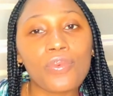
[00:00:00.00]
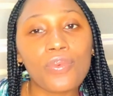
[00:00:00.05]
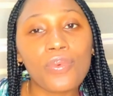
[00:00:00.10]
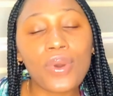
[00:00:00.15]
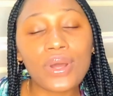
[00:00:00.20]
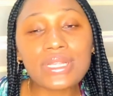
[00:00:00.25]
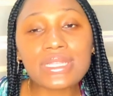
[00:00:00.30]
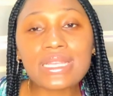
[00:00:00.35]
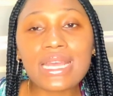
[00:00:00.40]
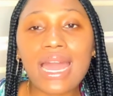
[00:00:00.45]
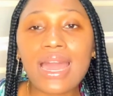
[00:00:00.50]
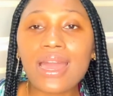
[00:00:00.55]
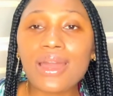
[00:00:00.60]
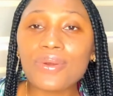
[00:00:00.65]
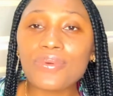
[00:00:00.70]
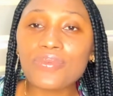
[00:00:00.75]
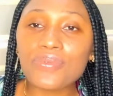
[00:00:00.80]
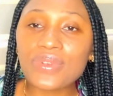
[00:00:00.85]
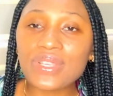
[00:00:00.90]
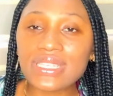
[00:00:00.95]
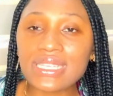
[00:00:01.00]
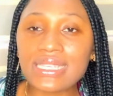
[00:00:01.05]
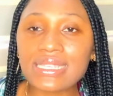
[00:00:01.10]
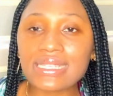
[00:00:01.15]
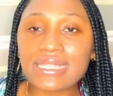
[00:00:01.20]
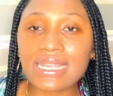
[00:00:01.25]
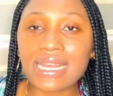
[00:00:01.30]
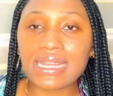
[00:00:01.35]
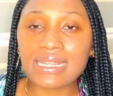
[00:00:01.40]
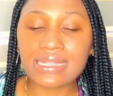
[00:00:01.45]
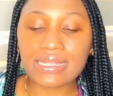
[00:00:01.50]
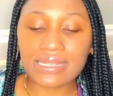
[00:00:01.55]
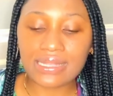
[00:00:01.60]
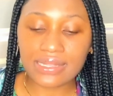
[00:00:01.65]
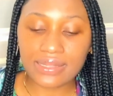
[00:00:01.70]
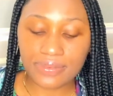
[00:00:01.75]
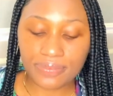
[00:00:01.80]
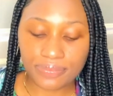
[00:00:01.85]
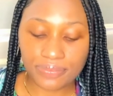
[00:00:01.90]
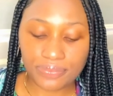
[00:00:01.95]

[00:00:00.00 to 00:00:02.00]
water resistance